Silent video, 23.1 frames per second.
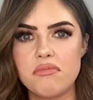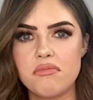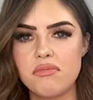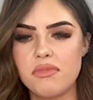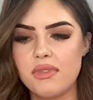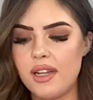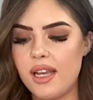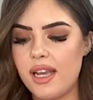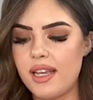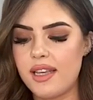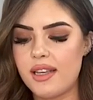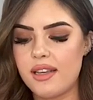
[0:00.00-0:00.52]

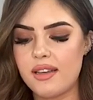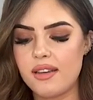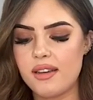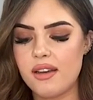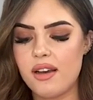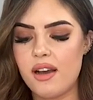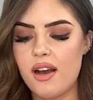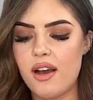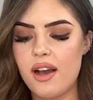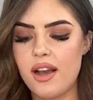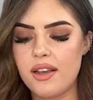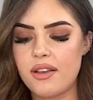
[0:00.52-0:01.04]
Like,
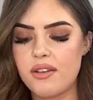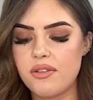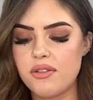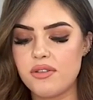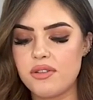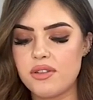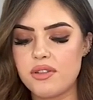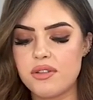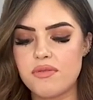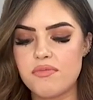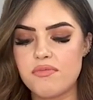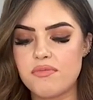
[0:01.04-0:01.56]
I could
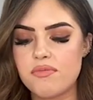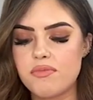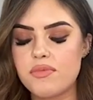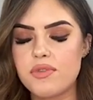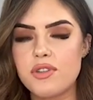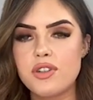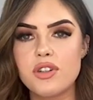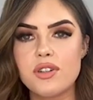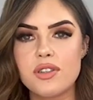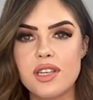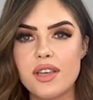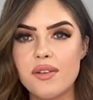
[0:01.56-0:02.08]

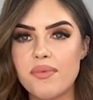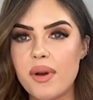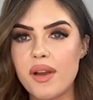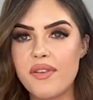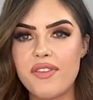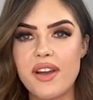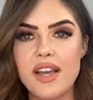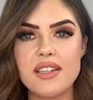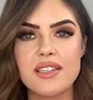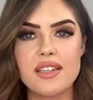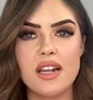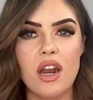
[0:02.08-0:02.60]
just give my
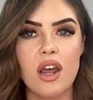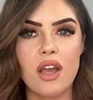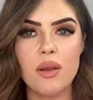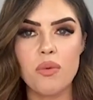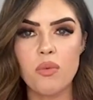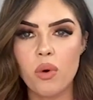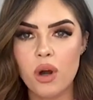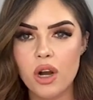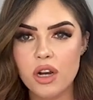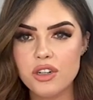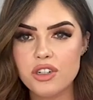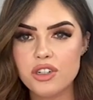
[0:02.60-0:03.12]
face a light
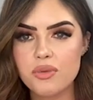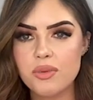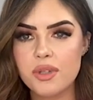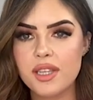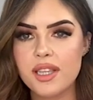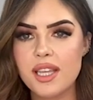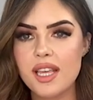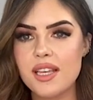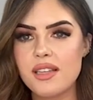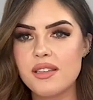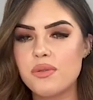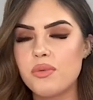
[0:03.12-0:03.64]
wash with
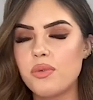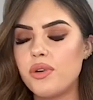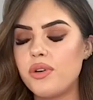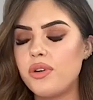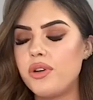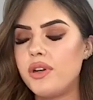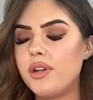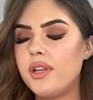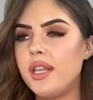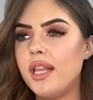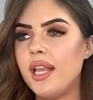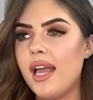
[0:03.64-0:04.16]
this
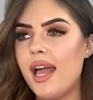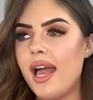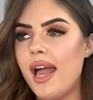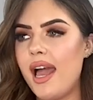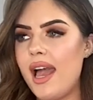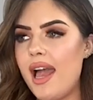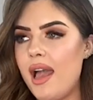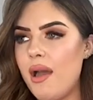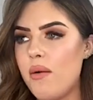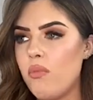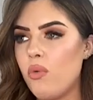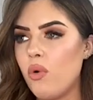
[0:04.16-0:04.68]
one,
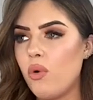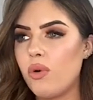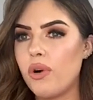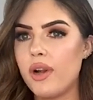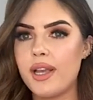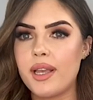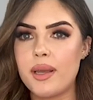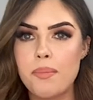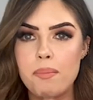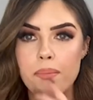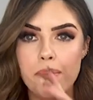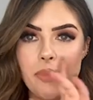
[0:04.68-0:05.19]
or I
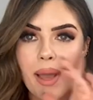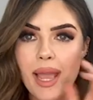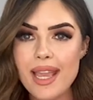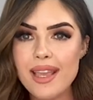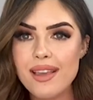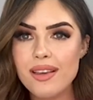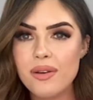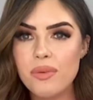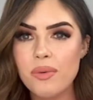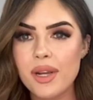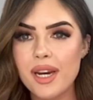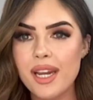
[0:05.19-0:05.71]
can
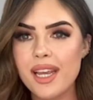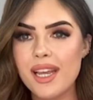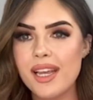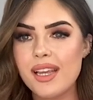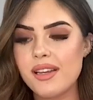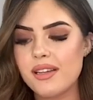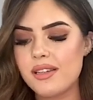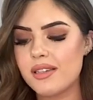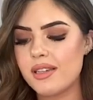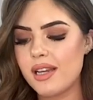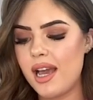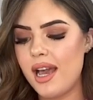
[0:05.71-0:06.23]
bake with
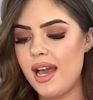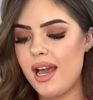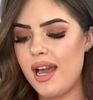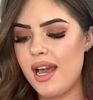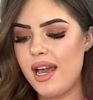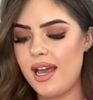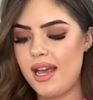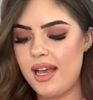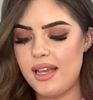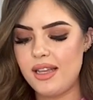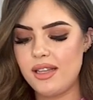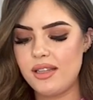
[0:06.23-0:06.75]
it.
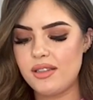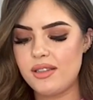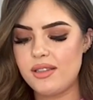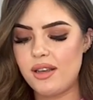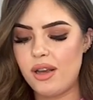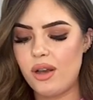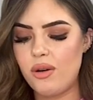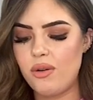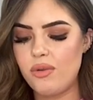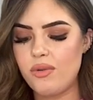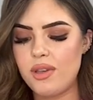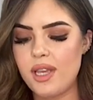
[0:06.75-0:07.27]

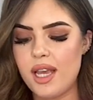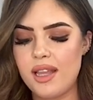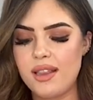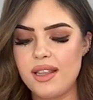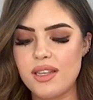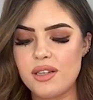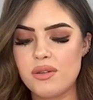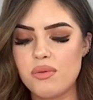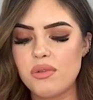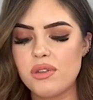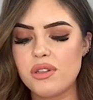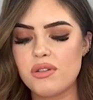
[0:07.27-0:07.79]
So yeah,
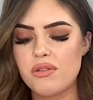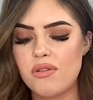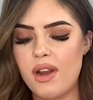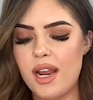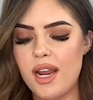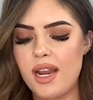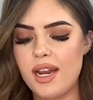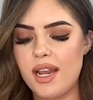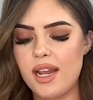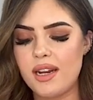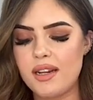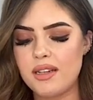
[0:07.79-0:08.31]
this one's
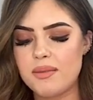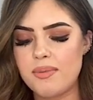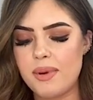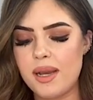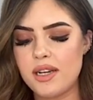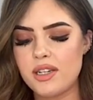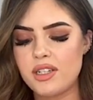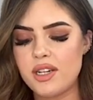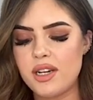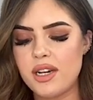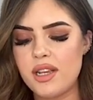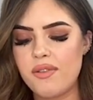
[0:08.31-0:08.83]
great, and
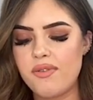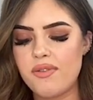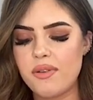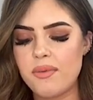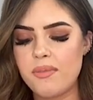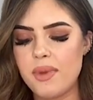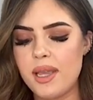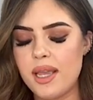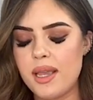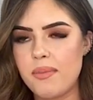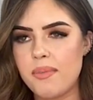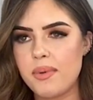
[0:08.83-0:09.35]
especially for
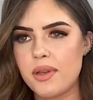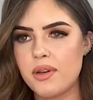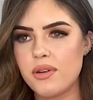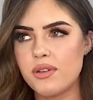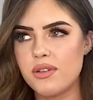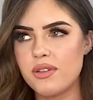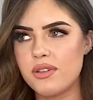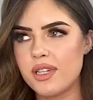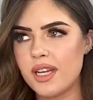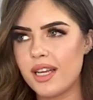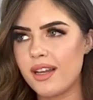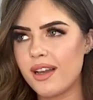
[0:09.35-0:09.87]
me
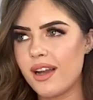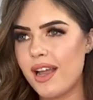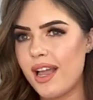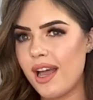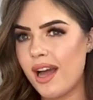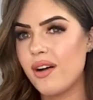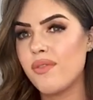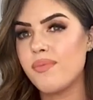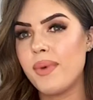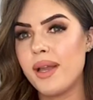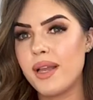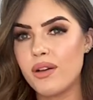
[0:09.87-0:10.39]
because like I
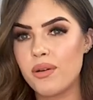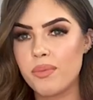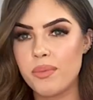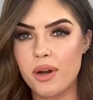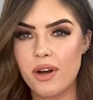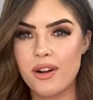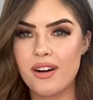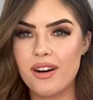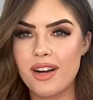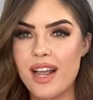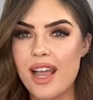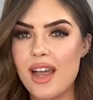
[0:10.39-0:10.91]
have makeup
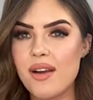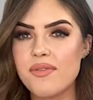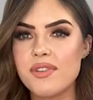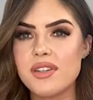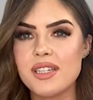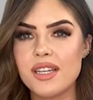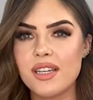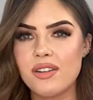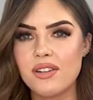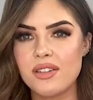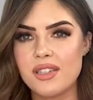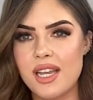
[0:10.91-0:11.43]
on nearly every
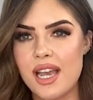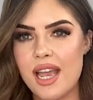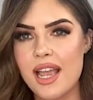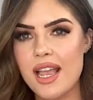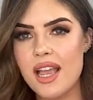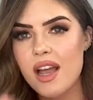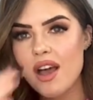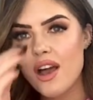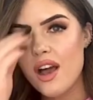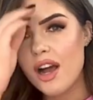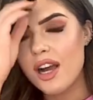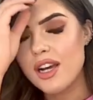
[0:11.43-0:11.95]
single day.
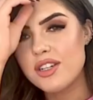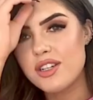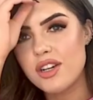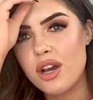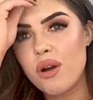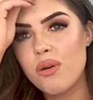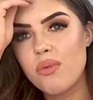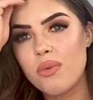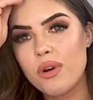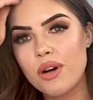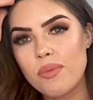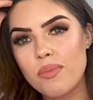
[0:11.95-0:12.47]
I
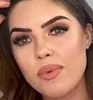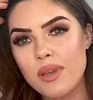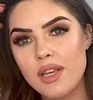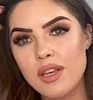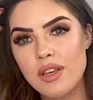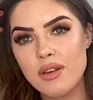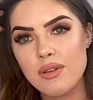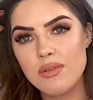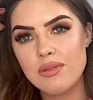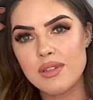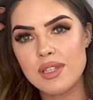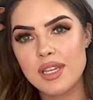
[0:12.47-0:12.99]
don't want to be
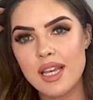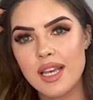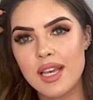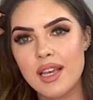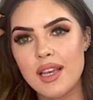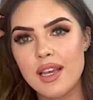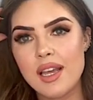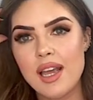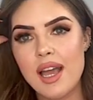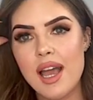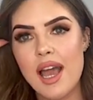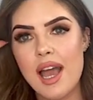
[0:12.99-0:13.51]
using
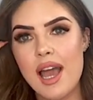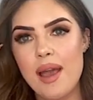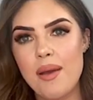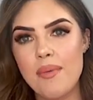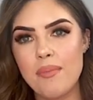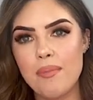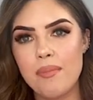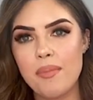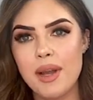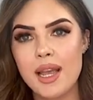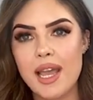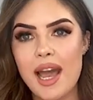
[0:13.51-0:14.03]

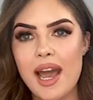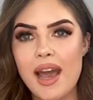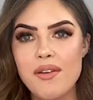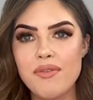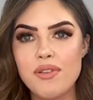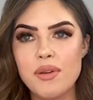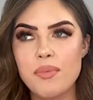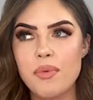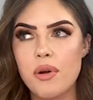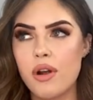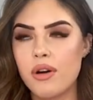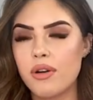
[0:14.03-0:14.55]
my
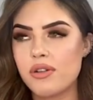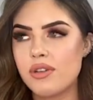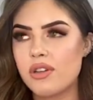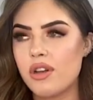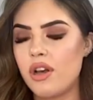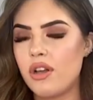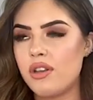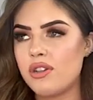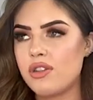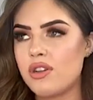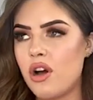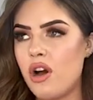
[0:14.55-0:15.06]
heavy products
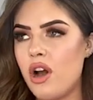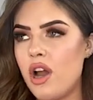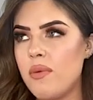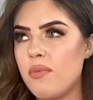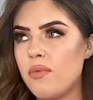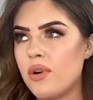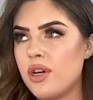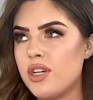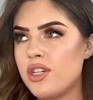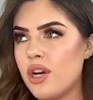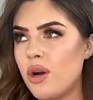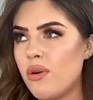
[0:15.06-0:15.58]
all the time,
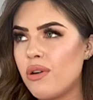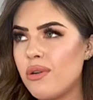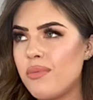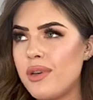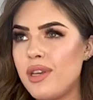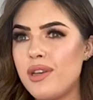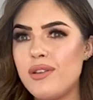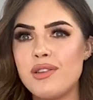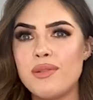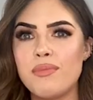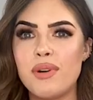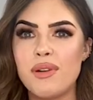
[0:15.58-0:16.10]
or I don't want to be
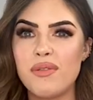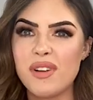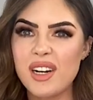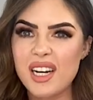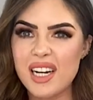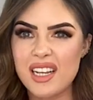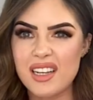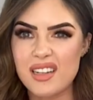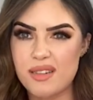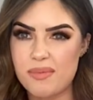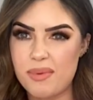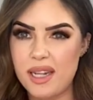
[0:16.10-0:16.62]
using my
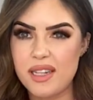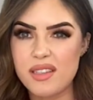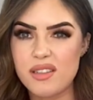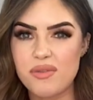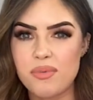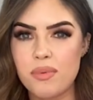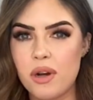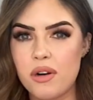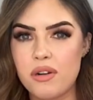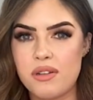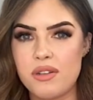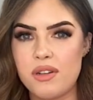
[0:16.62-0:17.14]
really expensive
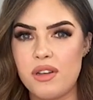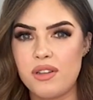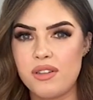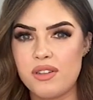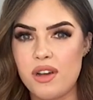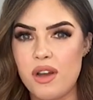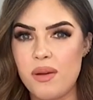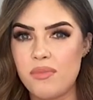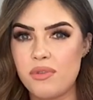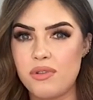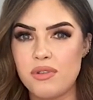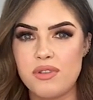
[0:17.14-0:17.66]
products all the
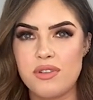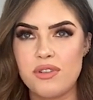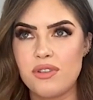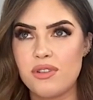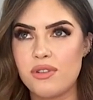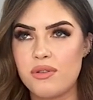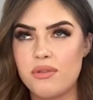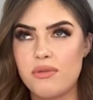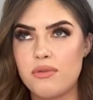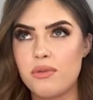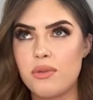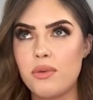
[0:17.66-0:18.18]
time, because just
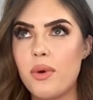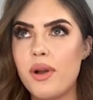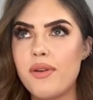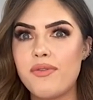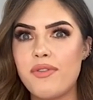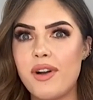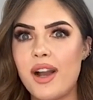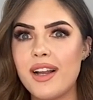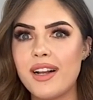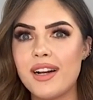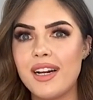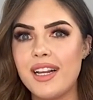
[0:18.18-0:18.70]
quite
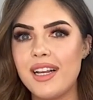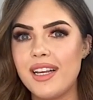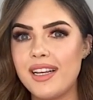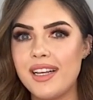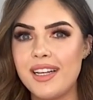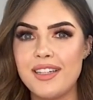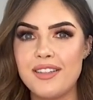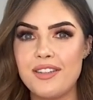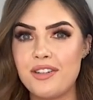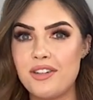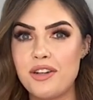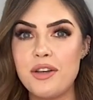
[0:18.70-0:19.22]
frankly
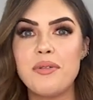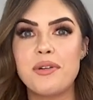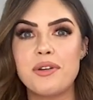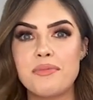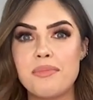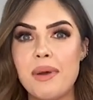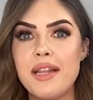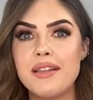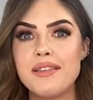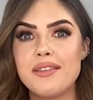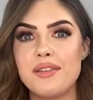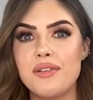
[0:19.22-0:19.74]
it's too
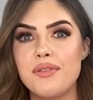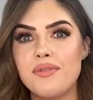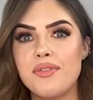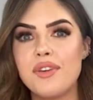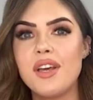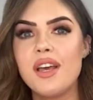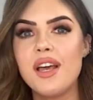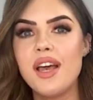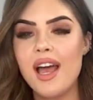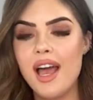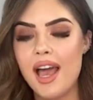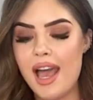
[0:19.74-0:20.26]
expensive.
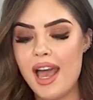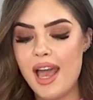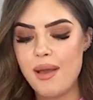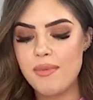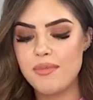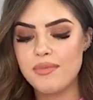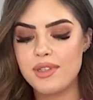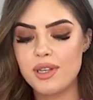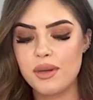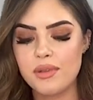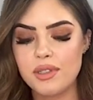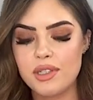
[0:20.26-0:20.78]

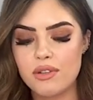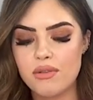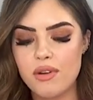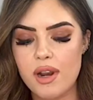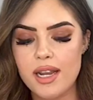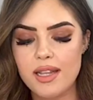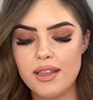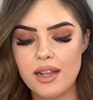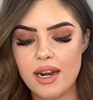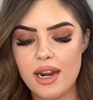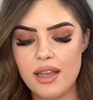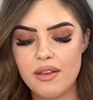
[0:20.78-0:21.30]
So it's
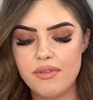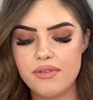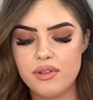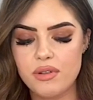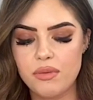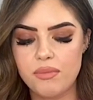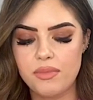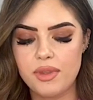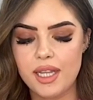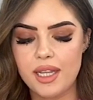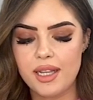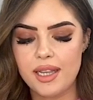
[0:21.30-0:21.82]
great that I have
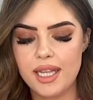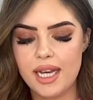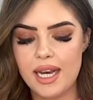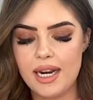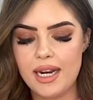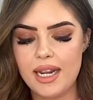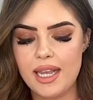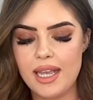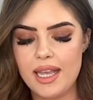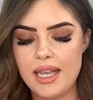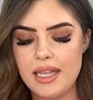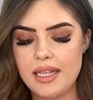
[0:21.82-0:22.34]
something
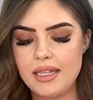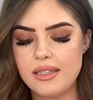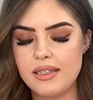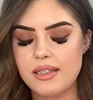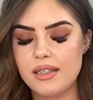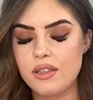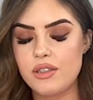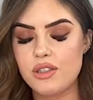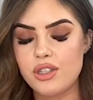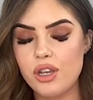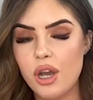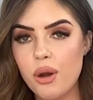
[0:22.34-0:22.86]
that is
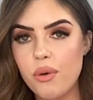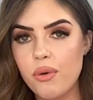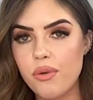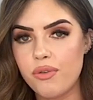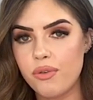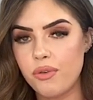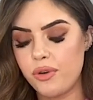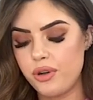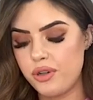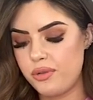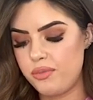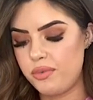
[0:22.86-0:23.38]
so
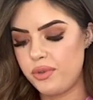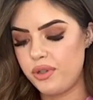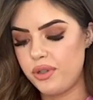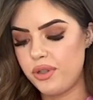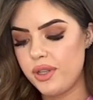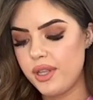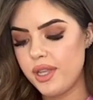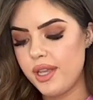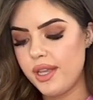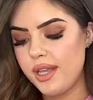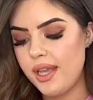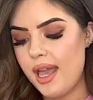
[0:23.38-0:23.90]
affordable,
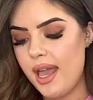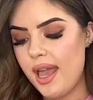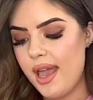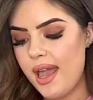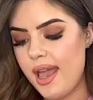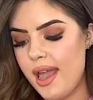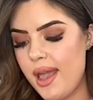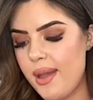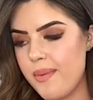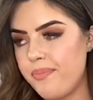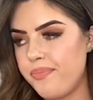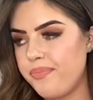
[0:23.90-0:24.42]

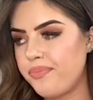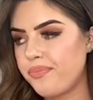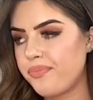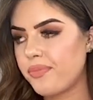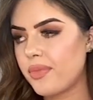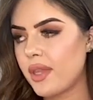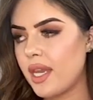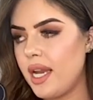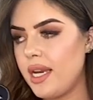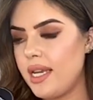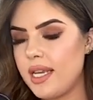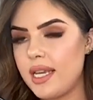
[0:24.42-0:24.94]
and
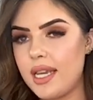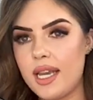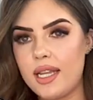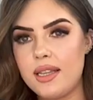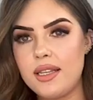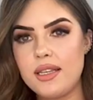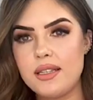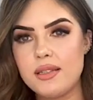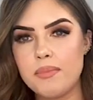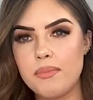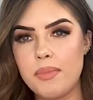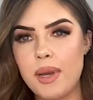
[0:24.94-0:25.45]
you can get
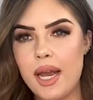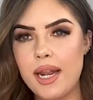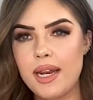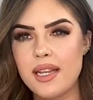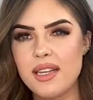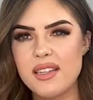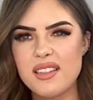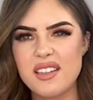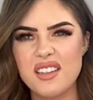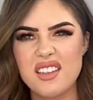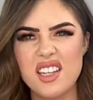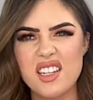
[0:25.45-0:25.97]
these in
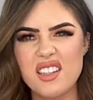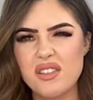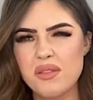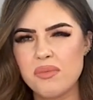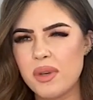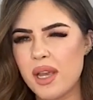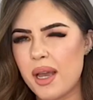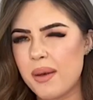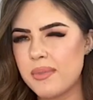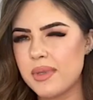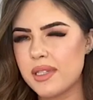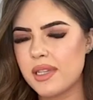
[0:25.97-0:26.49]
pennies and then some
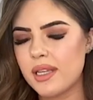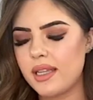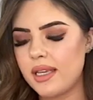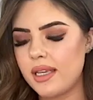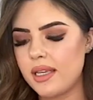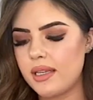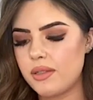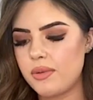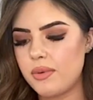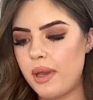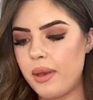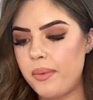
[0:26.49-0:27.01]
chemists I
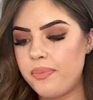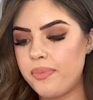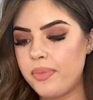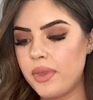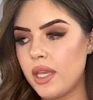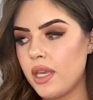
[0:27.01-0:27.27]
think as well.